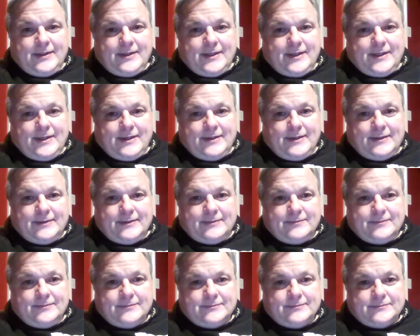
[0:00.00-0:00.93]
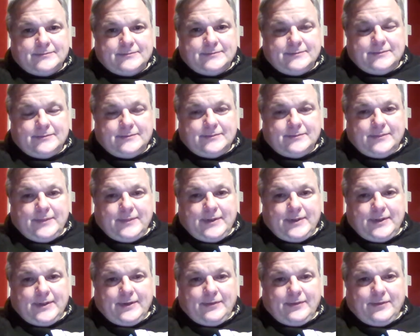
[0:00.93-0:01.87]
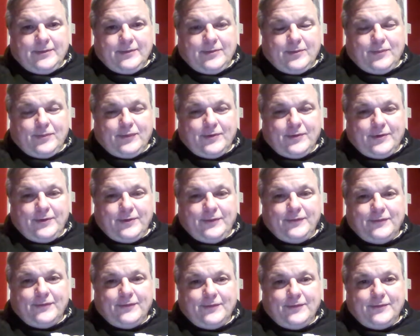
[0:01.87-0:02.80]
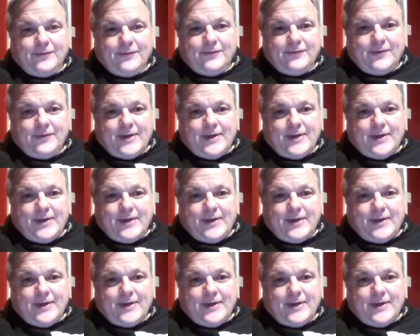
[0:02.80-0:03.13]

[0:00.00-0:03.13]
The producers,